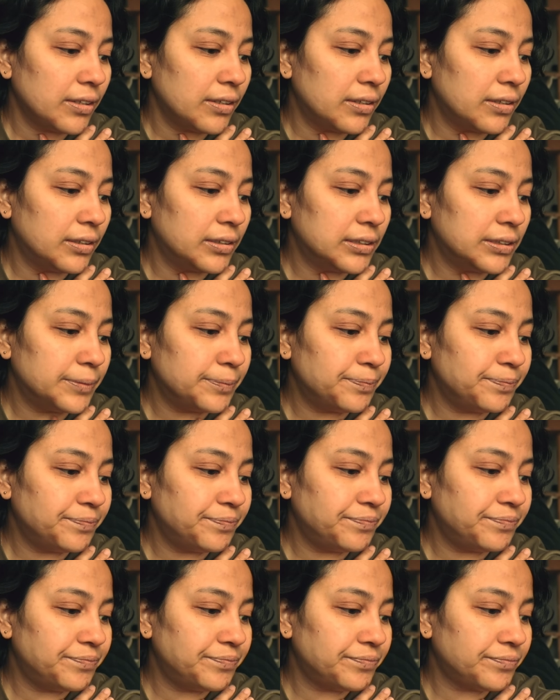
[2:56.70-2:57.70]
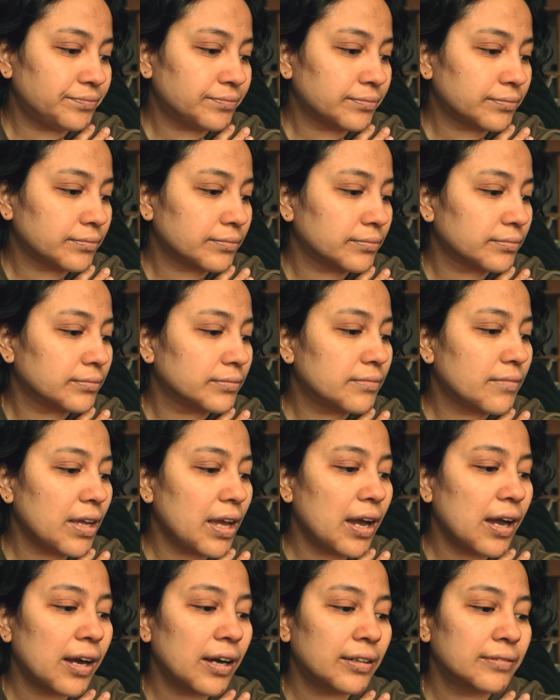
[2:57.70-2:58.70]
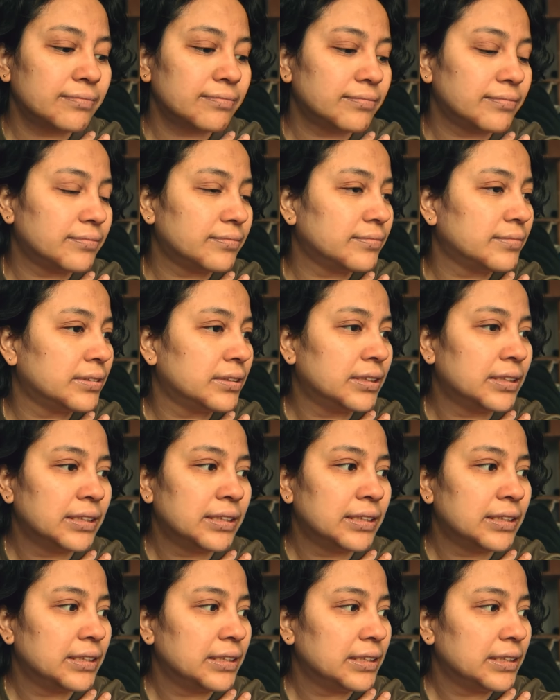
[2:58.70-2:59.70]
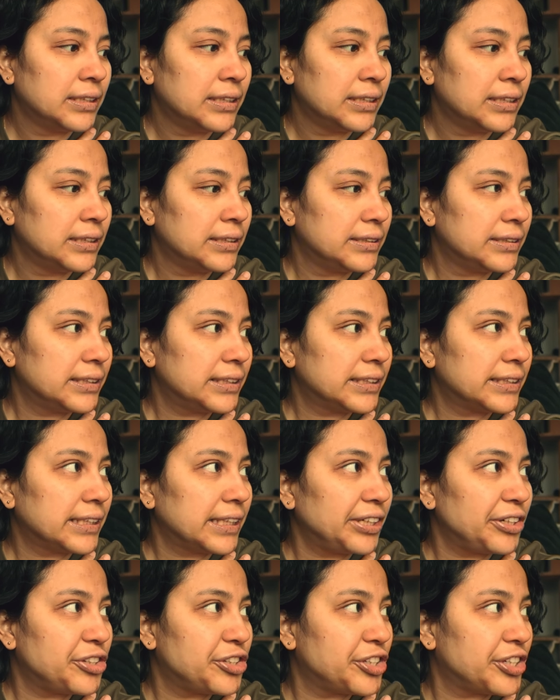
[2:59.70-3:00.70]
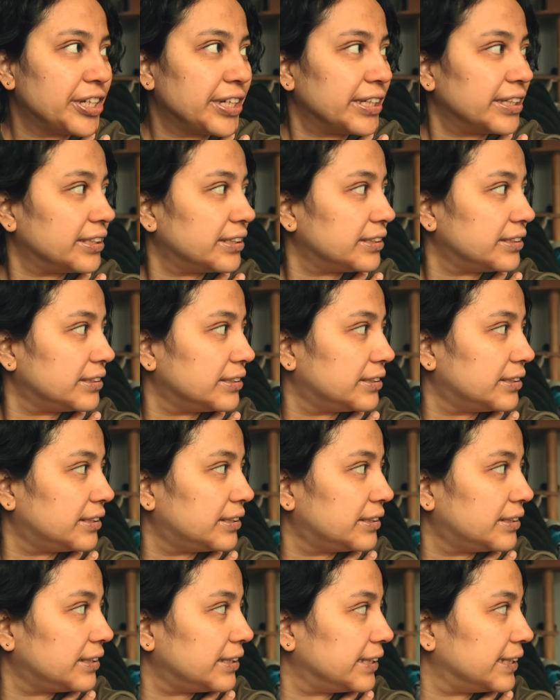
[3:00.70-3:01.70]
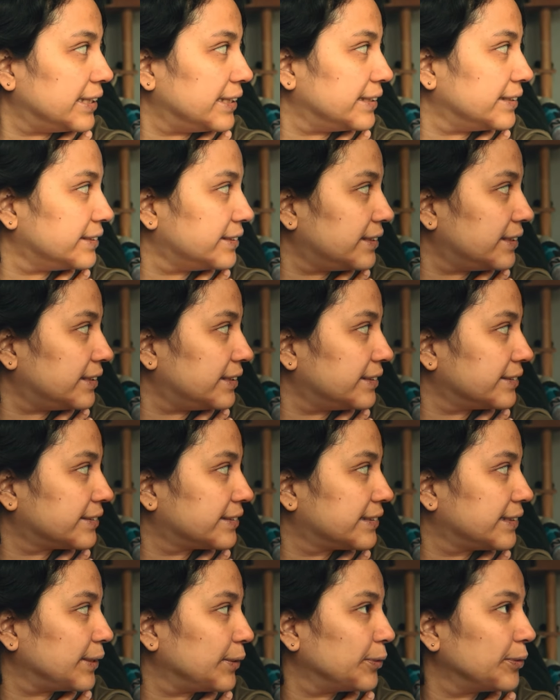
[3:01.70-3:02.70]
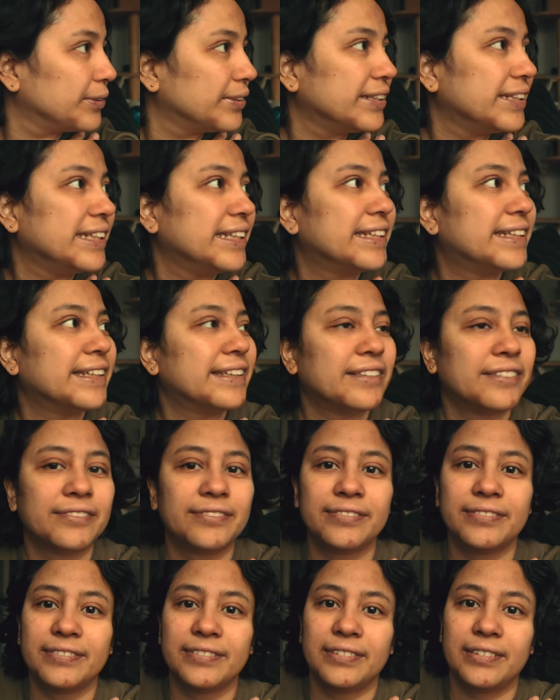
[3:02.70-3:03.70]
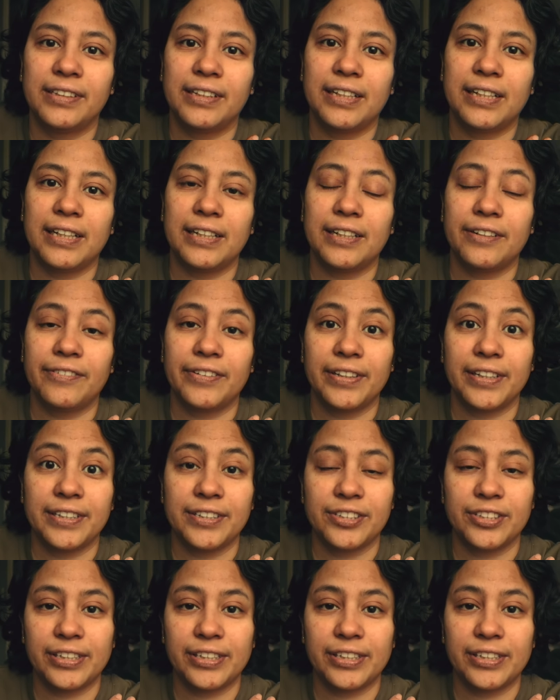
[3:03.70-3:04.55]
Yeah, just gotta chill and slowly kind of get everything